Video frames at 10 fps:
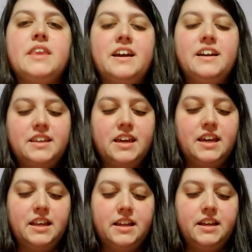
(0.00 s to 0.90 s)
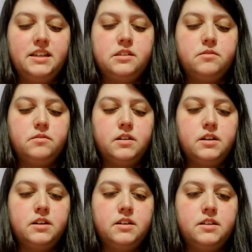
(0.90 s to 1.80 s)
Okay, next
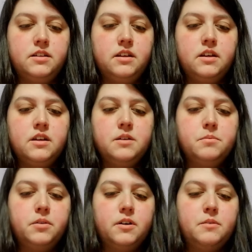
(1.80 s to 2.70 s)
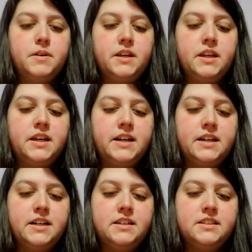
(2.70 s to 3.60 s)
one. Poor buddy
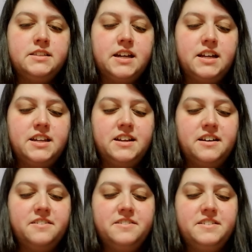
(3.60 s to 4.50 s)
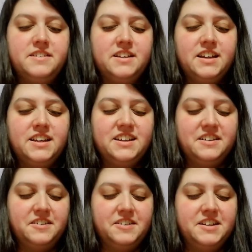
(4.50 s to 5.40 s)
has had enough.
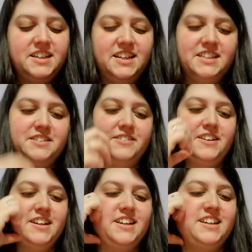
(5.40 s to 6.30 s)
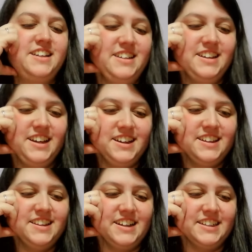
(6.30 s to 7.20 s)
Oh,
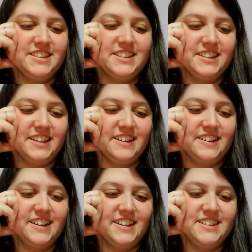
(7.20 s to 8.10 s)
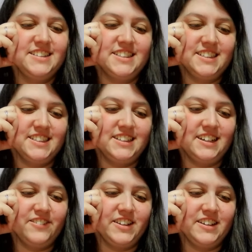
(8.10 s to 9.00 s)
that's hilarious. Just
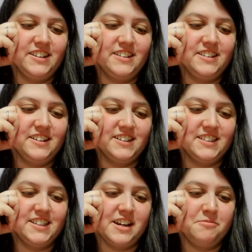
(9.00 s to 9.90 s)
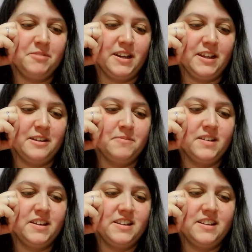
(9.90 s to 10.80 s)
having a hard time getting him
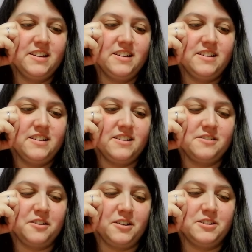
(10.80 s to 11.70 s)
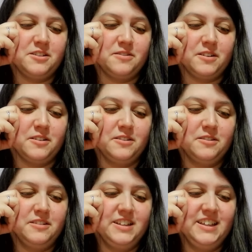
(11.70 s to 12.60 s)
across the road.